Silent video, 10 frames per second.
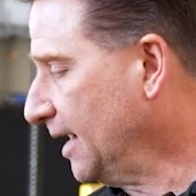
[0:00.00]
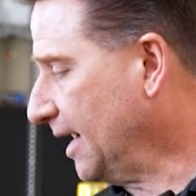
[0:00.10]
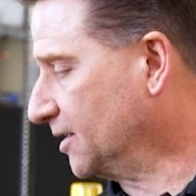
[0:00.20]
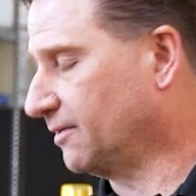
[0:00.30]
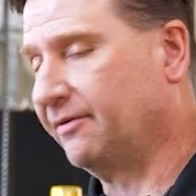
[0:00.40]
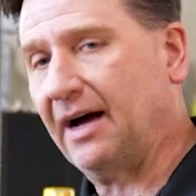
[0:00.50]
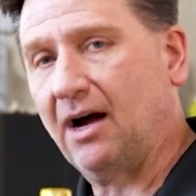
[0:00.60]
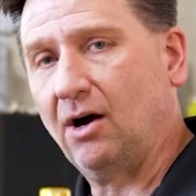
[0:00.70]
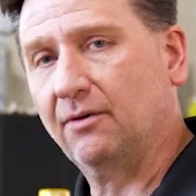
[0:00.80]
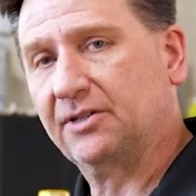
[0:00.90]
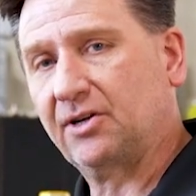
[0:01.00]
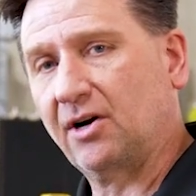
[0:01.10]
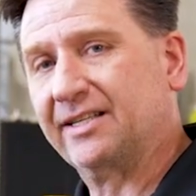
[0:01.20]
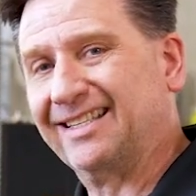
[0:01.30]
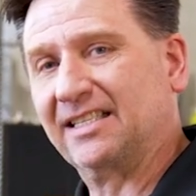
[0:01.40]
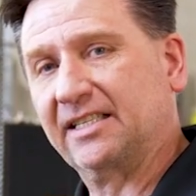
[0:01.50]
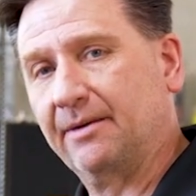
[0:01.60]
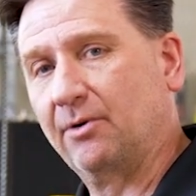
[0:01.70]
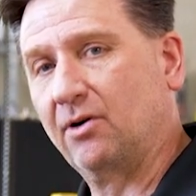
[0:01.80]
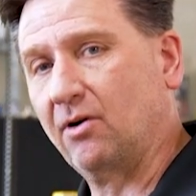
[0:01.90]
As the valve starts to
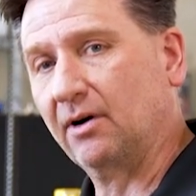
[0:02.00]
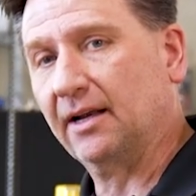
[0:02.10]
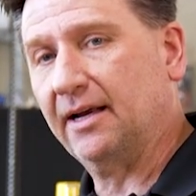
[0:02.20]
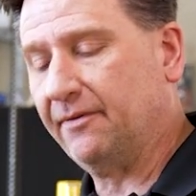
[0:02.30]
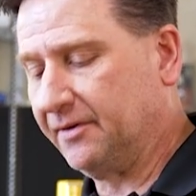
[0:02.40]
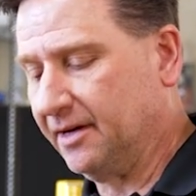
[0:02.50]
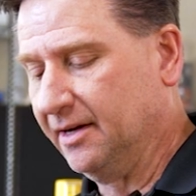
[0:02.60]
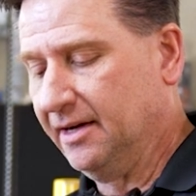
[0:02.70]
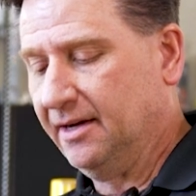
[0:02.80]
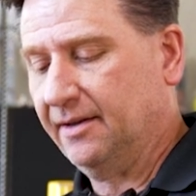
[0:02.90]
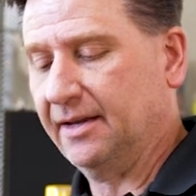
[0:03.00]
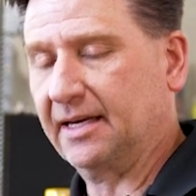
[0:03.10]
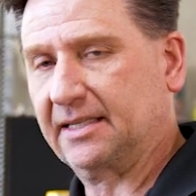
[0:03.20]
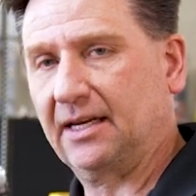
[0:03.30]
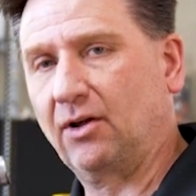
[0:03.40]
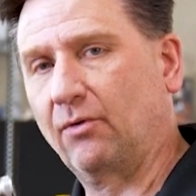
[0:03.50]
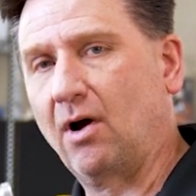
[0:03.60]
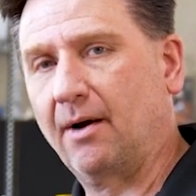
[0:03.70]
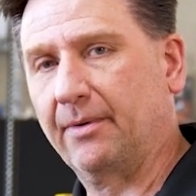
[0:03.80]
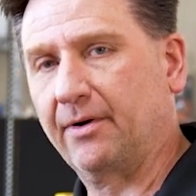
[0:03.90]
simmer or lift, the
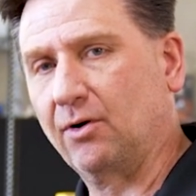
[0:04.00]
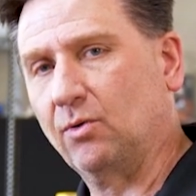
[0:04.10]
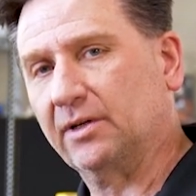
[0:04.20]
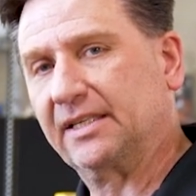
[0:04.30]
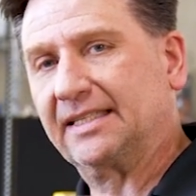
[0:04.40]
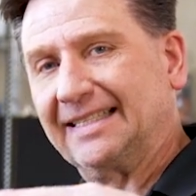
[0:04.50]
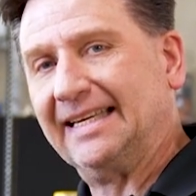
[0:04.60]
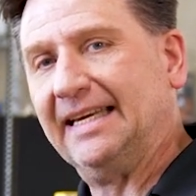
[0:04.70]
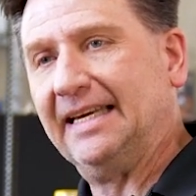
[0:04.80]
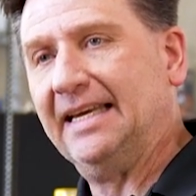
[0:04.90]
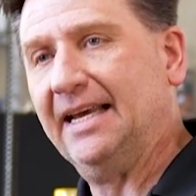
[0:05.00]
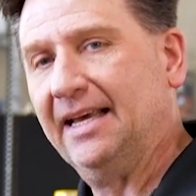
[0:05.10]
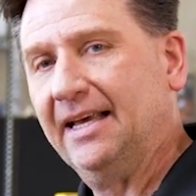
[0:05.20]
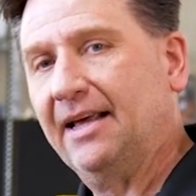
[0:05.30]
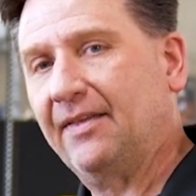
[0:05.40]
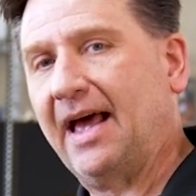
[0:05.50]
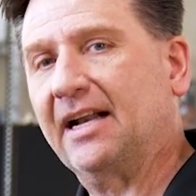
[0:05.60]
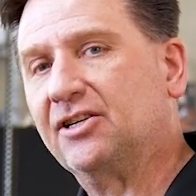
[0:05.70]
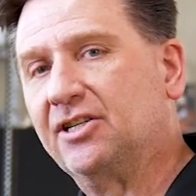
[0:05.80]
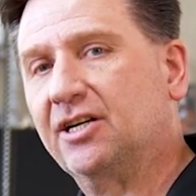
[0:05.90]
accelerometer will see that
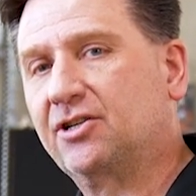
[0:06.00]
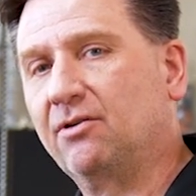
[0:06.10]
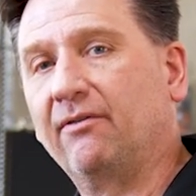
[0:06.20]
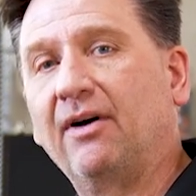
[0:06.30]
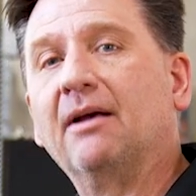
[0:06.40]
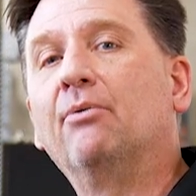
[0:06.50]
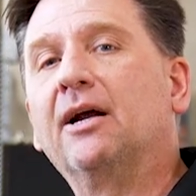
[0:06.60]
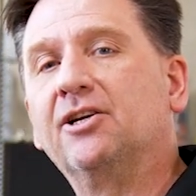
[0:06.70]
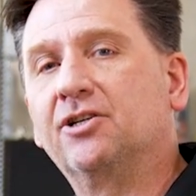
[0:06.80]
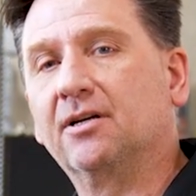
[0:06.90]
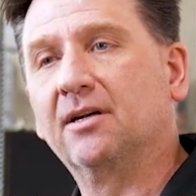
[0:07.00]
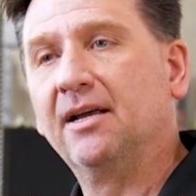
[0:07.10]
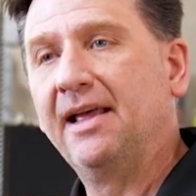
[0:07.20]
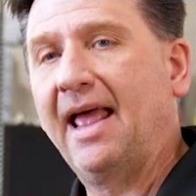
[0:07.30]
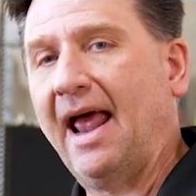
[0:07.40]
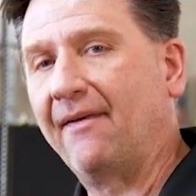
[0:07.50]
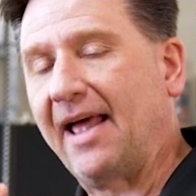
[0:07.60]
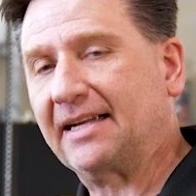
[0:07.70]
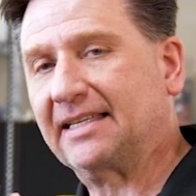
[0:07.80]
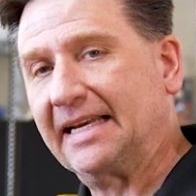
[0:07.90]
additional vibration, and
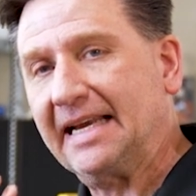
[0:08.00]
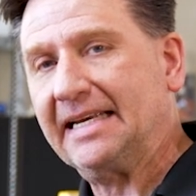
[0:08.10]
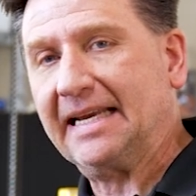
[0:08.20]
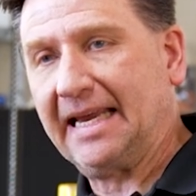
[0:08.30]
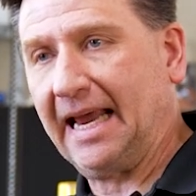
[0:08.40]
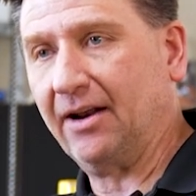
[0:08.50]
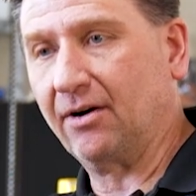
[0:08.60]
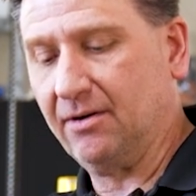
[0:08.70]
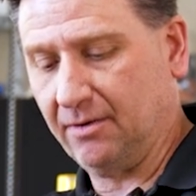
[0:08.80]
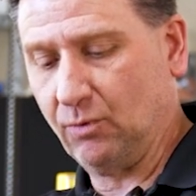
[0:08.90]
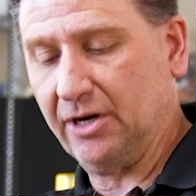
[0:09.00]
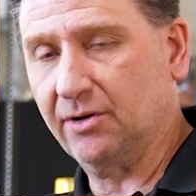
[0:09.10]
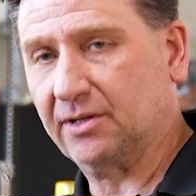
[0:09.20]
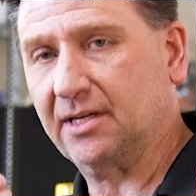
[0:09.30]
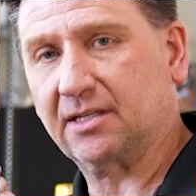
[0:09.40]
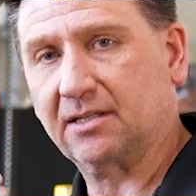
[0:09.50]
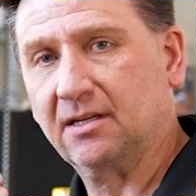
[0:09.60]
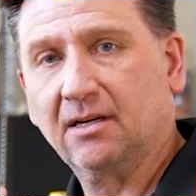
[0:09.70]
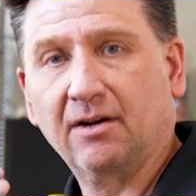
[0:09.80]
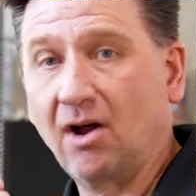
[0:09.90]
that's an indicator. We use this,
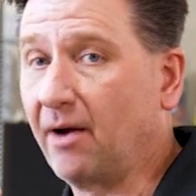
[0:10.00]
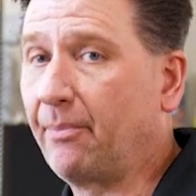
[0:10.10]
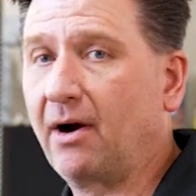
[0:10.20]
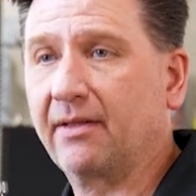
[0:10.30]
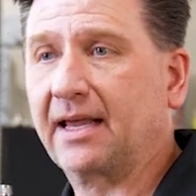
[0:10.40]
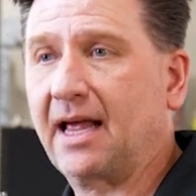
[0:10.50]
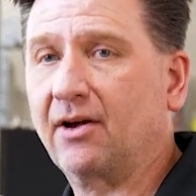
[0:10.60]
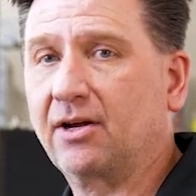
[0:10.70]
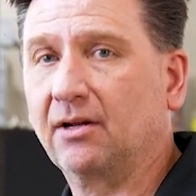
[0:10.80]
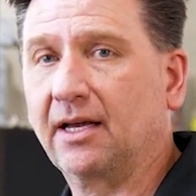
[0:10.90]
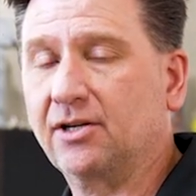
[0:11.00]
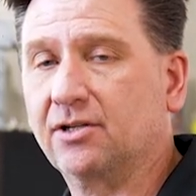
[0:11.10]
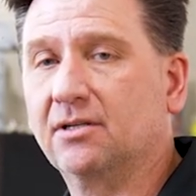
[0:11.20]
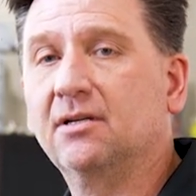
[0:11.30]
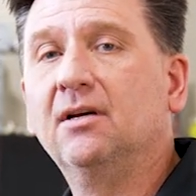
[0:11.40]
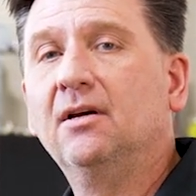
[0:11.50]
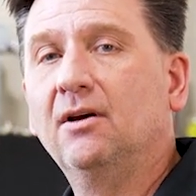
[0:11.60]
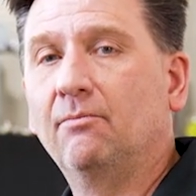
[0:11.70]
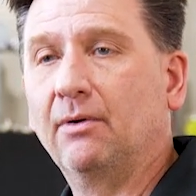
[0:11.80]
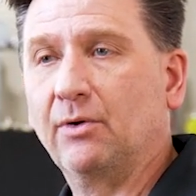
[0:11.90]
not part of the calculation,
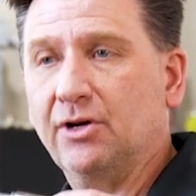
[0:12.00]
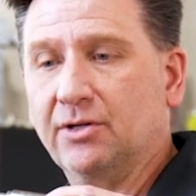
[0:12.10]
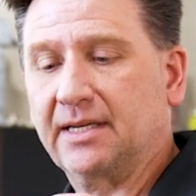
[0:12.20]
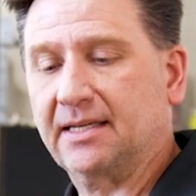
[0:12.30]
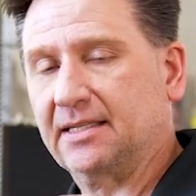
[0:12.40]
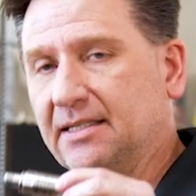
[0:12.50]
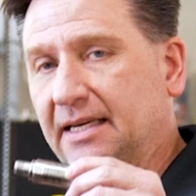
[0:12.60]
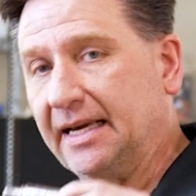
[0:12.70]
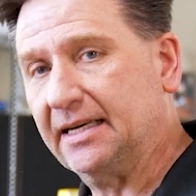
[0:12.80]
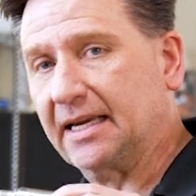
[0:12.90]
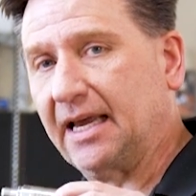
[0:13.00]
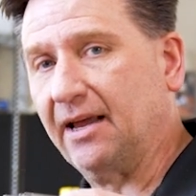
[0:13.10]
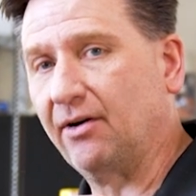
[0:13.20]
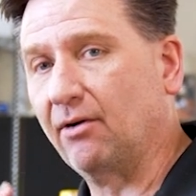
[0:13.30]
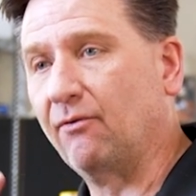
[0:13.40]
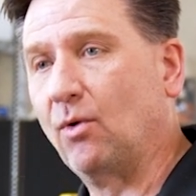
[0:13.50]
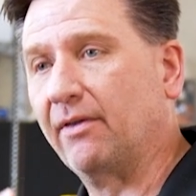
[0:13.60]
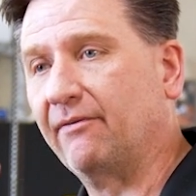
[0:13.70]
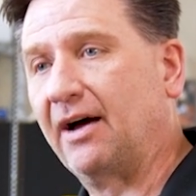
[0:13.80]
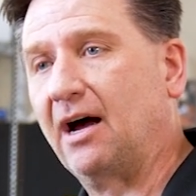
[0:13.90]
but we use this as an indicator of when
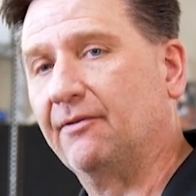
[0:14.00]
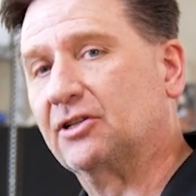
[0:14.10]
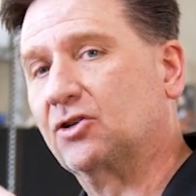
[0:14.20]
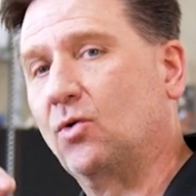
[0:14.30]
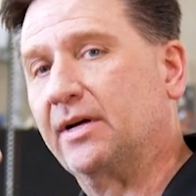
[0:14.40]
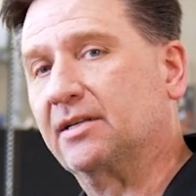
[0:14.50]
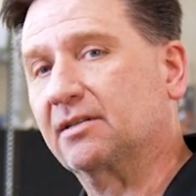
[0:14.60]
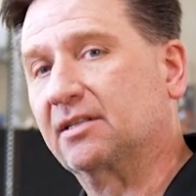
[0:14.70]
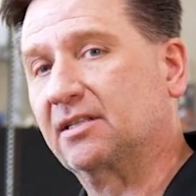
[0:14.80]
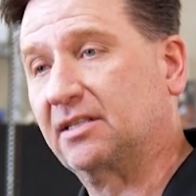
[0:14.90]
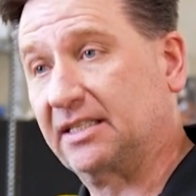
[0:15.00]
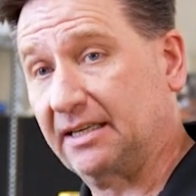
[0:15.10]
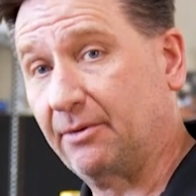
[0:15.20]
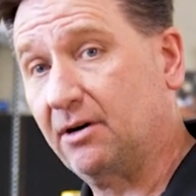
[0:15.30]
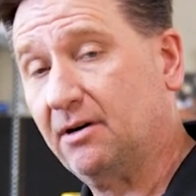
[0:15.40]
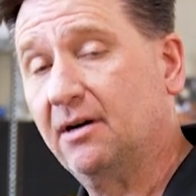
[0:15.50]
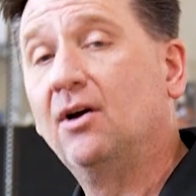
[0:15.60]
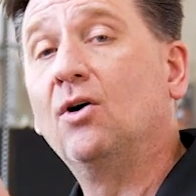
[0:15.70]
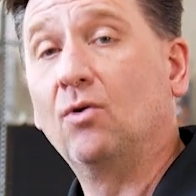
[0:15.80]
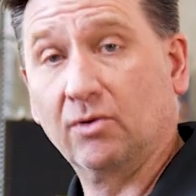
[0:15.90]
the valve is going to simmer
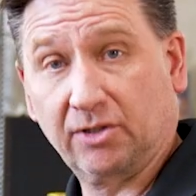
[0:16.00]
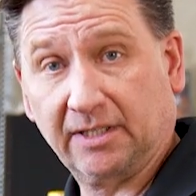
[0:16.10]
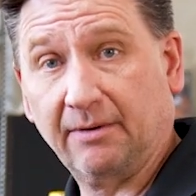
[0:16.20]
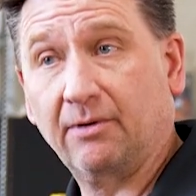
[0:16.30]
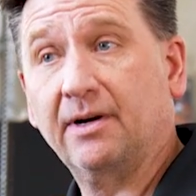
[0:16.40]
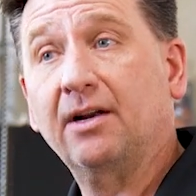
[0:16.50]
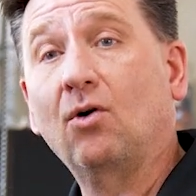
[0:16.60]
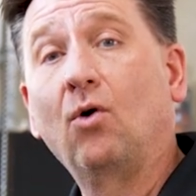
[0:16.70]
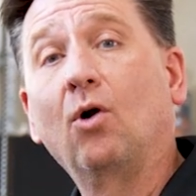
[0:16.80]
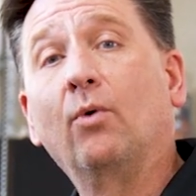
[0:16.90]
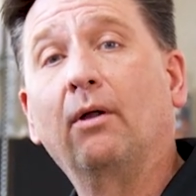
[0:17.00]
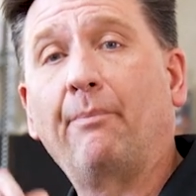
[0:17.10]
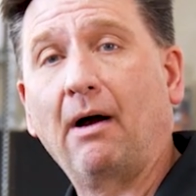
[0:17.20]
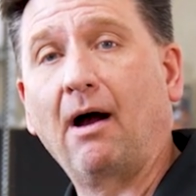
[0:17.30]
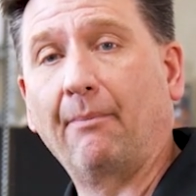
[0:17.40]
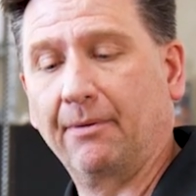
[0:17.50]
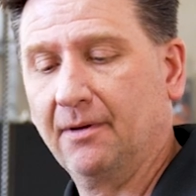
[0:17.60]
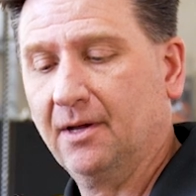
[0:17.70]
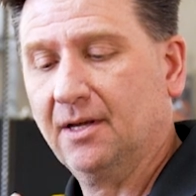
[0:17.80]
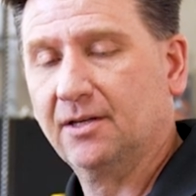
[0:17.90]
or simmering or will pop.
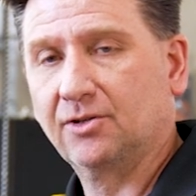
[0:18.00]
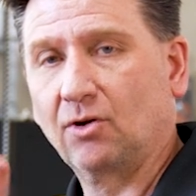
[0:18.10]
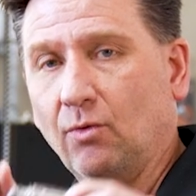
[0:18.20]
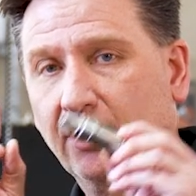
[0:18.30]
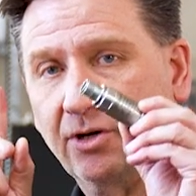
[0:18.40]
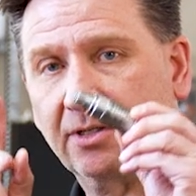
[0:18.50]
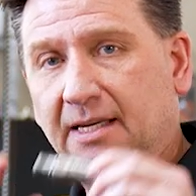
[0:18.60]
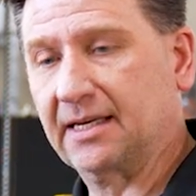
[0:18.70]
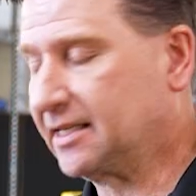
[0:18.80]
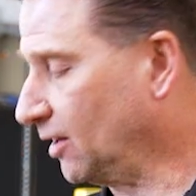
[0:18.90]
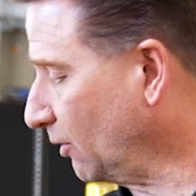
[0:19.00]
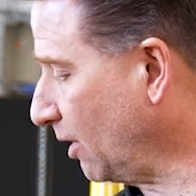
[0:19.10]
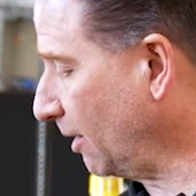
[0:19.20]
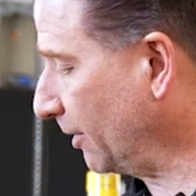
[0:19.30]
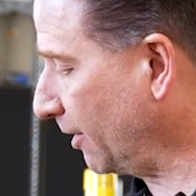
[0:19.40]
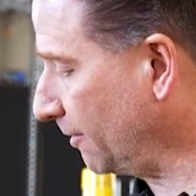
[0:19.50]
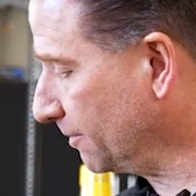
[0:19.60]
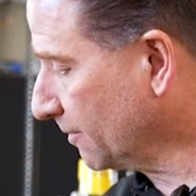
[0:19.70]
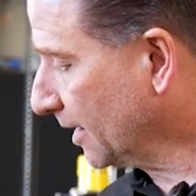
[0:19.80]
So we use the accelerometer.